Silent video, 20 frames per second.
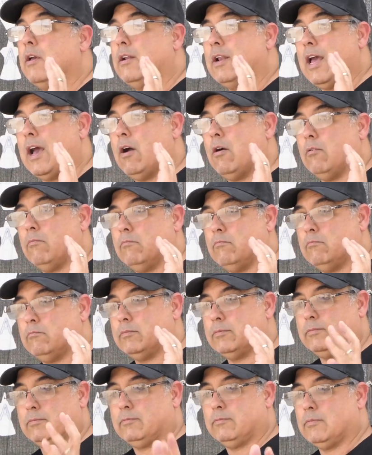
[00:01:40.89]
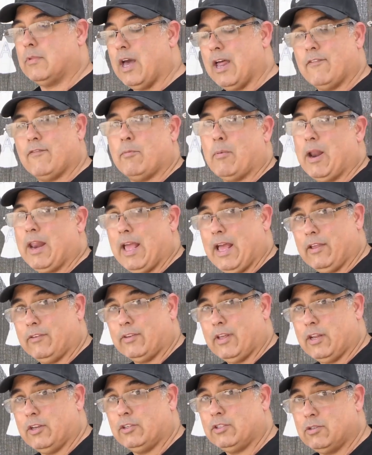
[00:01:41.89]
Now, not everybody has
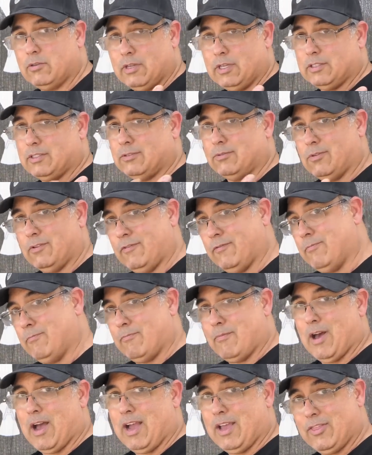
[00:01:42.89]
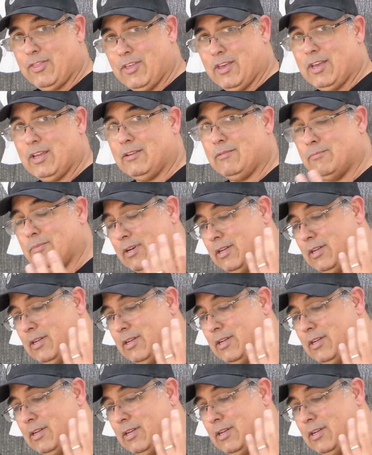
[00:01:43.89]
that issue. That's sort of my thing.